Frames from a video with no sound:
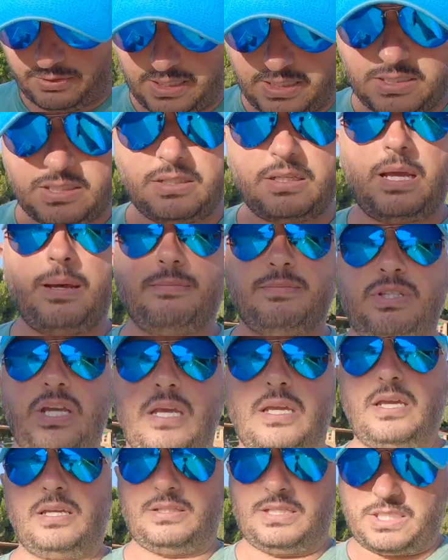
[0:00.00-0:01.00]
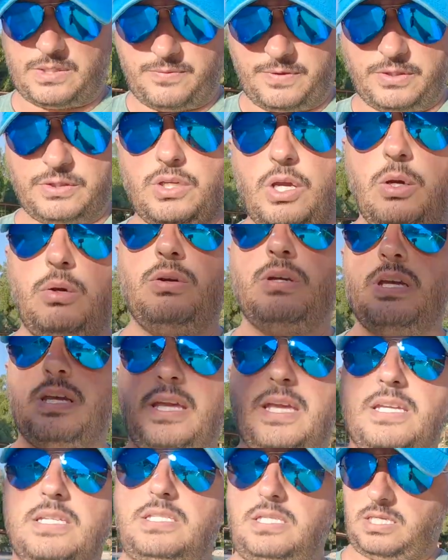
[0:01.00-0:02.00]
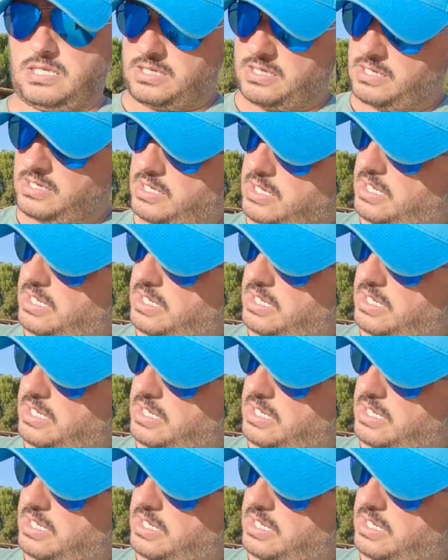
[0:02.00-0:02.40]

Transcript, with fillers: reason I'm taking this video is